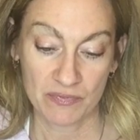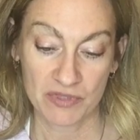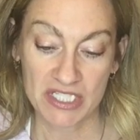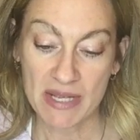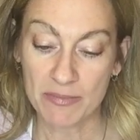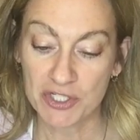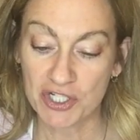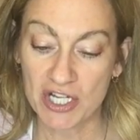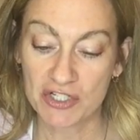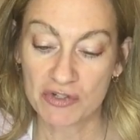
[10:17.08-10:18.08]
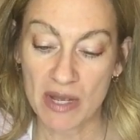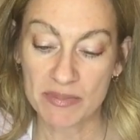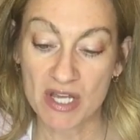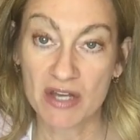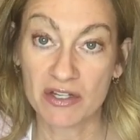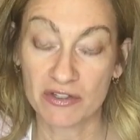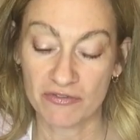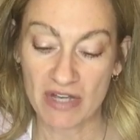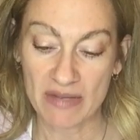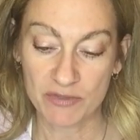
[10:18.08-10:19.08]
The temperature had dropped another
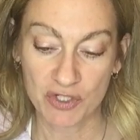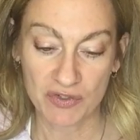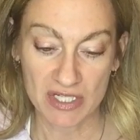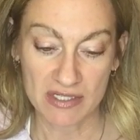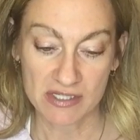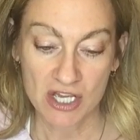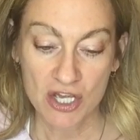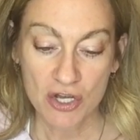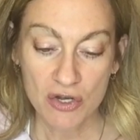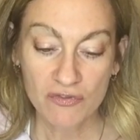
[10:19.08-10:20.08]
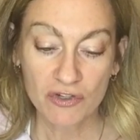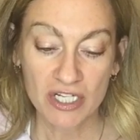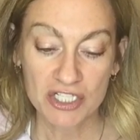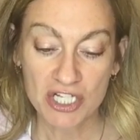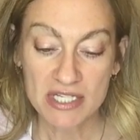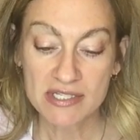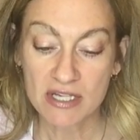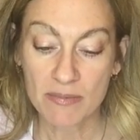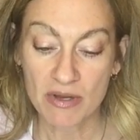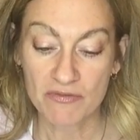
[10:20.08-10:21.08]
5 degrees, hovering just
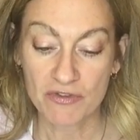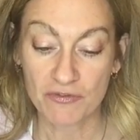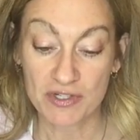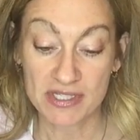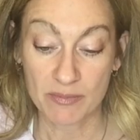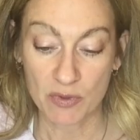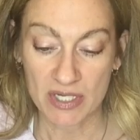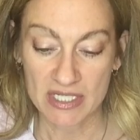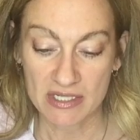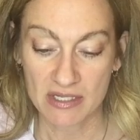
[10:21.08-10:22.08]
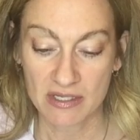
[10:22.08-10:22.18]
above the freezing point.